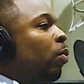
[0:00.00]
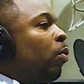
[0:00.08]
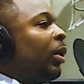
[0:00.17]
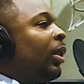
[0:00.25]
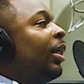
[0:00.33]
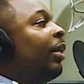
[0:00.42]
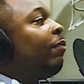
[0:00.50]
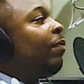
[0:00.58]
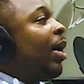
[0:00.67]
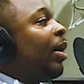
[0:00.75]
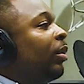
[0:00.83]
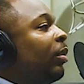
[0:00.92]
we need
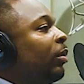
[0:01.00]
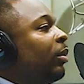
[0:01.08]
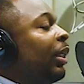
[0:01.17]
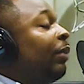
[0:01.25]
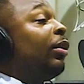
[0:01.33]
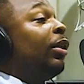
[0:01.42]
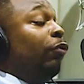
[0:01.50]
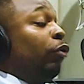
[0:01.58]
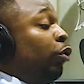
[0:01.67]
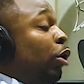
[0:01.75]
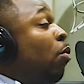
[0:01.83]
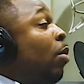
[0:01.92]
fathers, even if
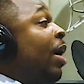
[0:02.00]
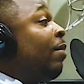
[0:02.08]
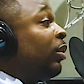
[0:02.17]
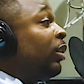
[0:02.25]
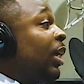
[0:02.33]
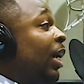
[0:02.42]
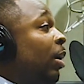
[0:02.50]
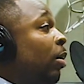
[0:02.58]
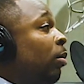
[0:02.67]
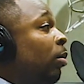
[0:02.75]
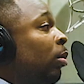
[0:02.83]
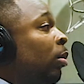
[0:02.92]
you don't have a
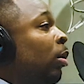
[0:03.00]
child,